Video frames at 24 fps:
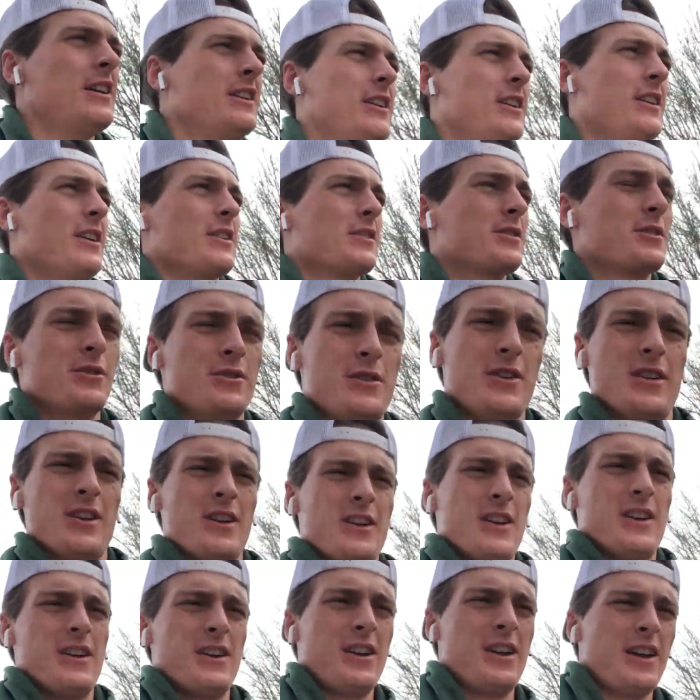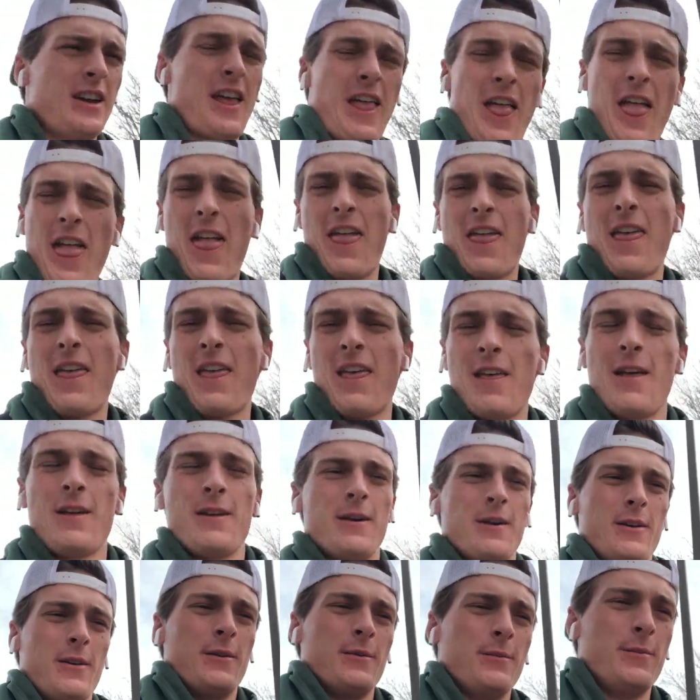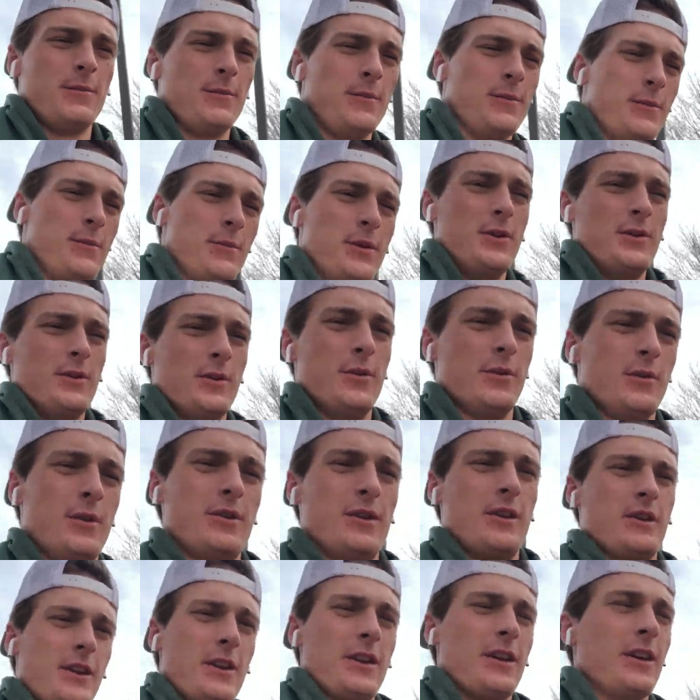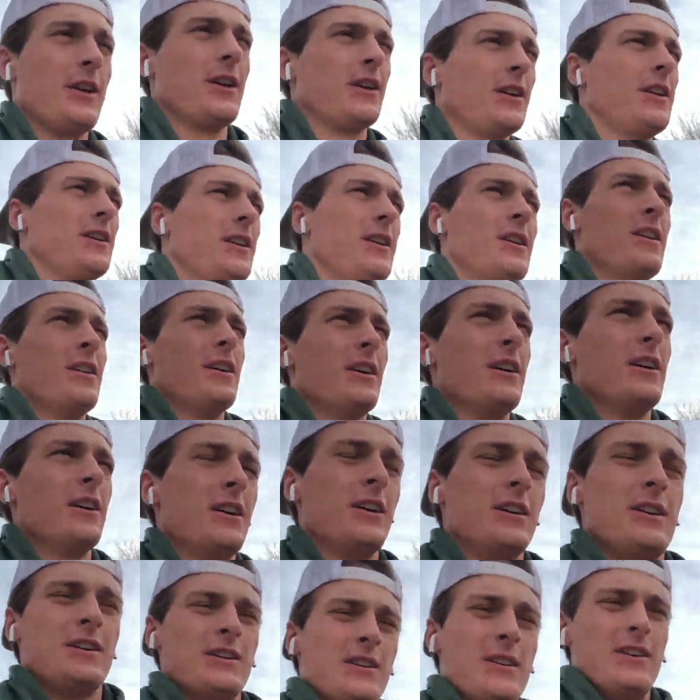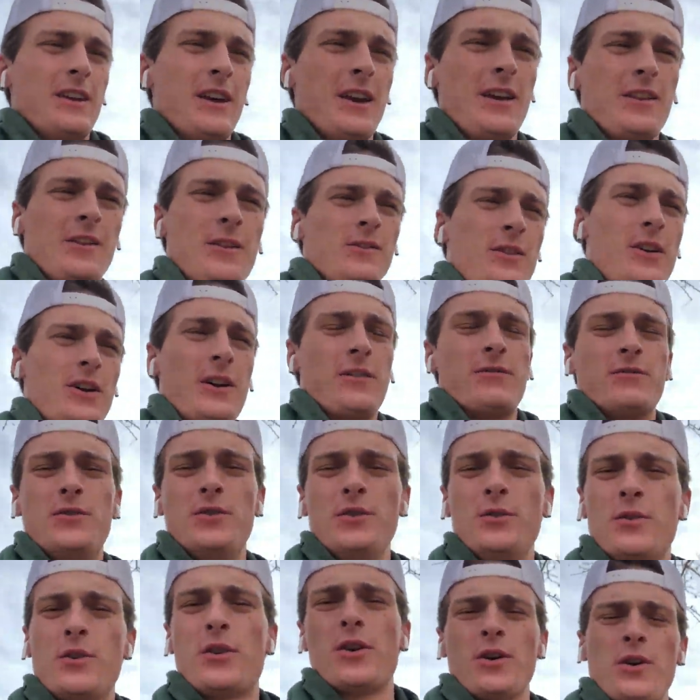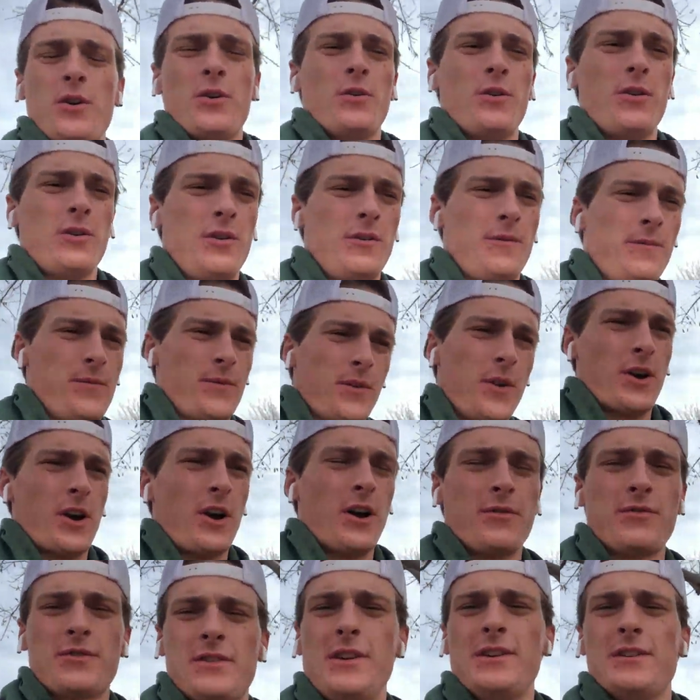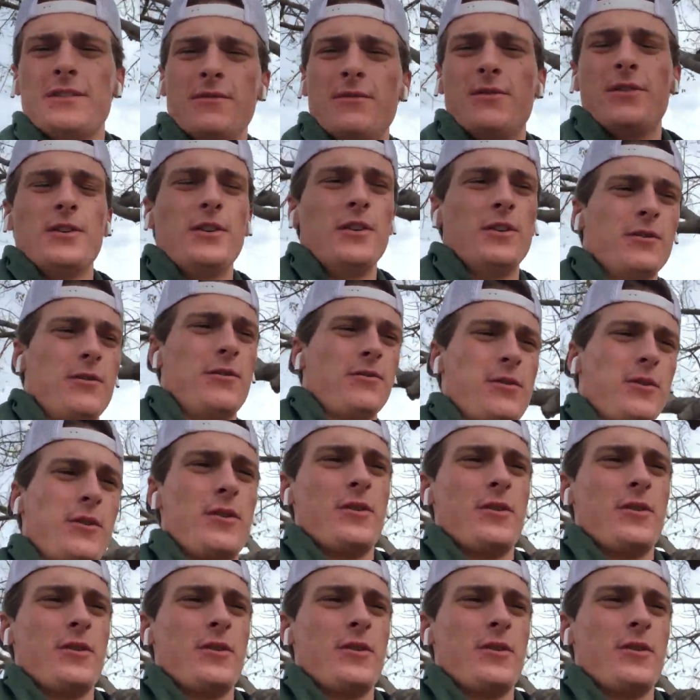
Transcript: Yeah, so today I'm gonna be doing a day in the life JUCO off-season video for